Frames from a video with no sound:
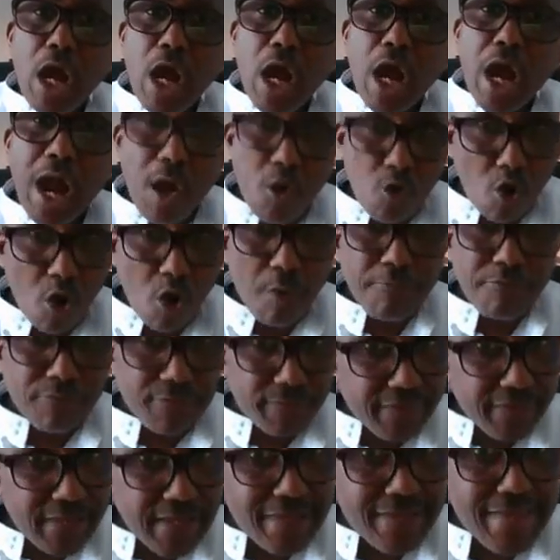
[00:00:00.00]
How comes
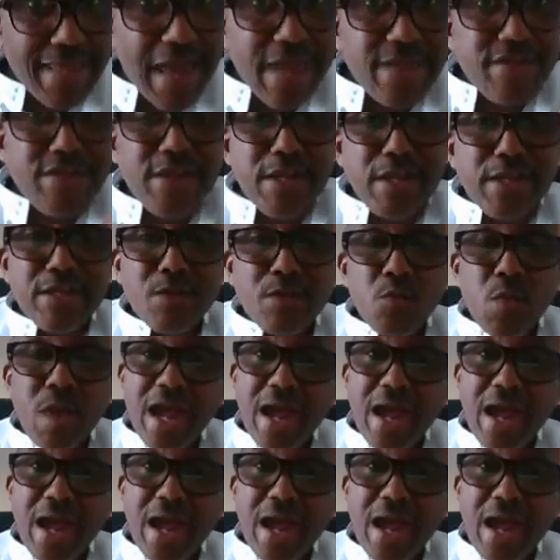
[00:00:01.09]
the Nigerian